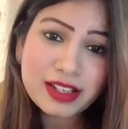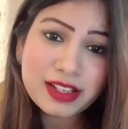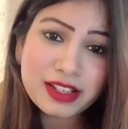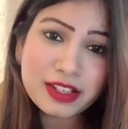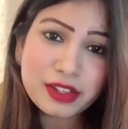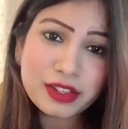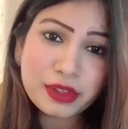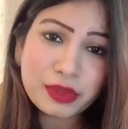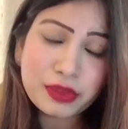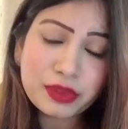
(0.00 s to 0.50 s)

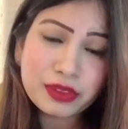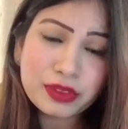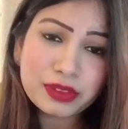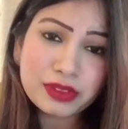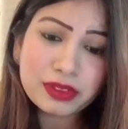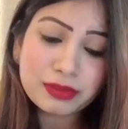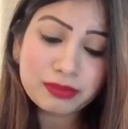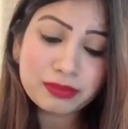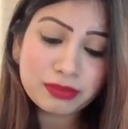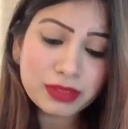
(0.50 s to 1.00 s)
You know,
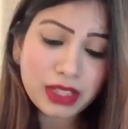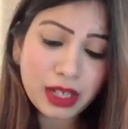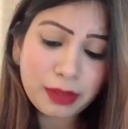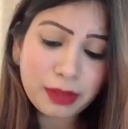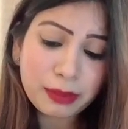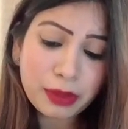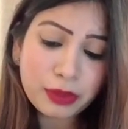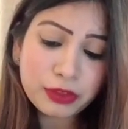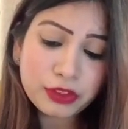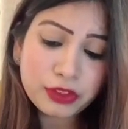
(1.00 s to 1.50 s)
the
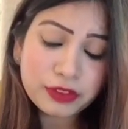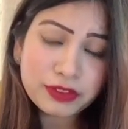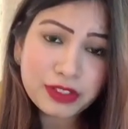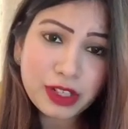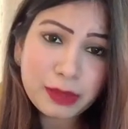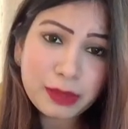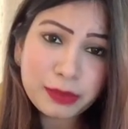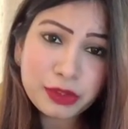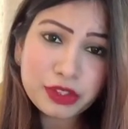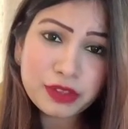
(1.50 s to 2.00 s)
amount of
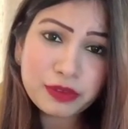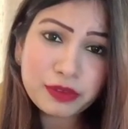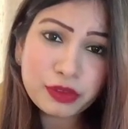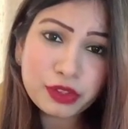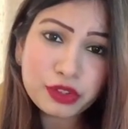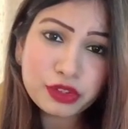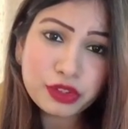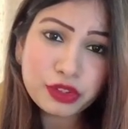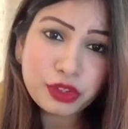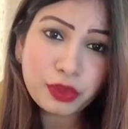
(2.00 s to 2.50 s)
time you
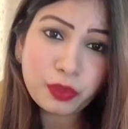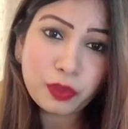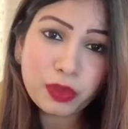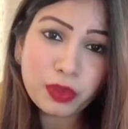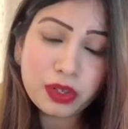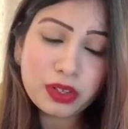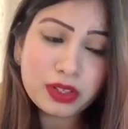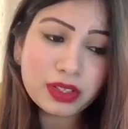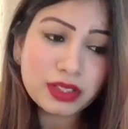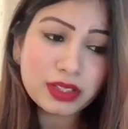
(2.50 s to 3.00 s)
devote to your
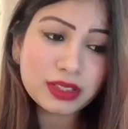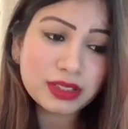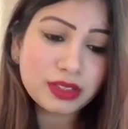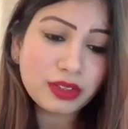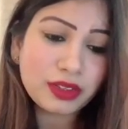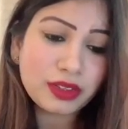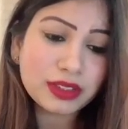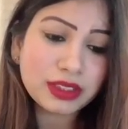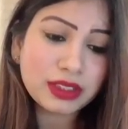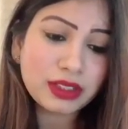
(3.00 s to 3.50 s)
work is
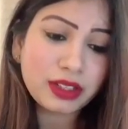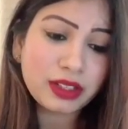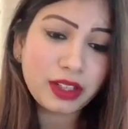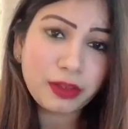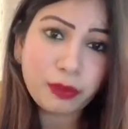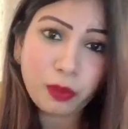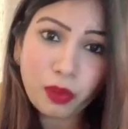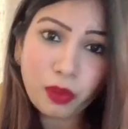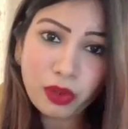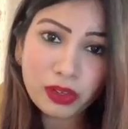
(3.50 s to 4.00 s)
causing a
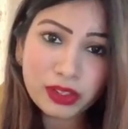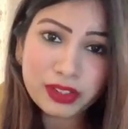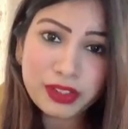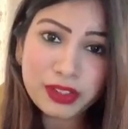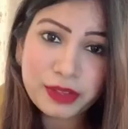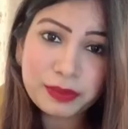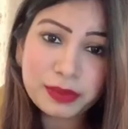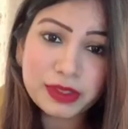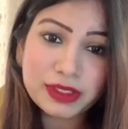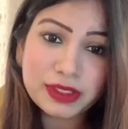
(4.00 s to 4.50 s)
havoc in your
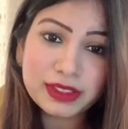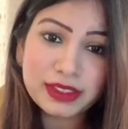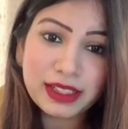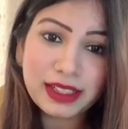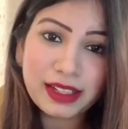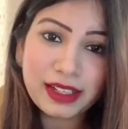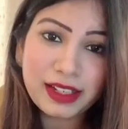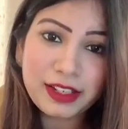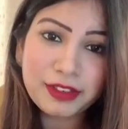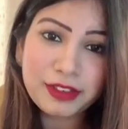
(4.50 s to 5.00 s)
personal
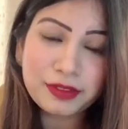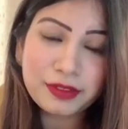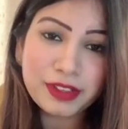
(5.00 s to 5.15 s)
life.